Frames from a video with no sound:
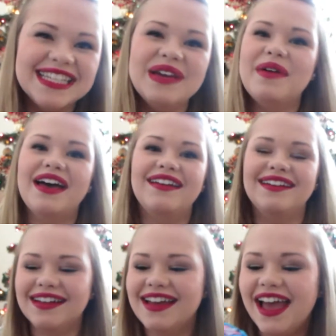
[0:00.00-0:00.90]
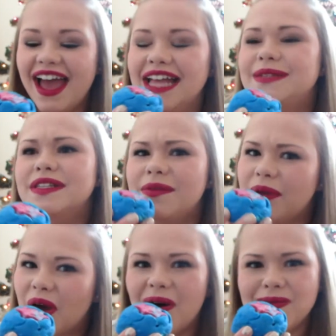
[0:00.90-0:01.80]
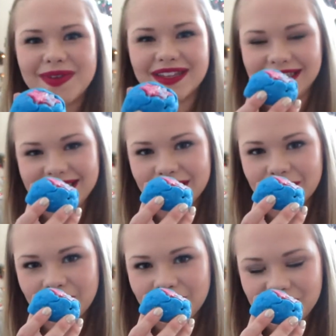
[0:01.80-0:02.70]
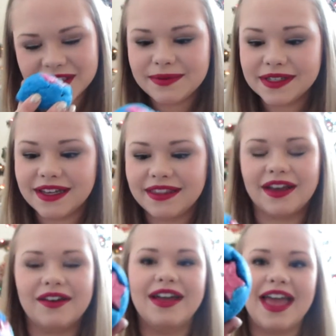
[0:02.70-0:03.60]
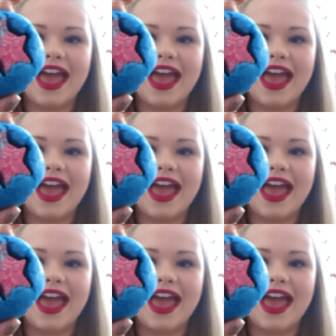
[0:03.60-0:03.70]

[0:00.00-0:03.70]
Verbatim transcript: See a pattern? It smells a bit oatmeal-y, too. It smells good, though.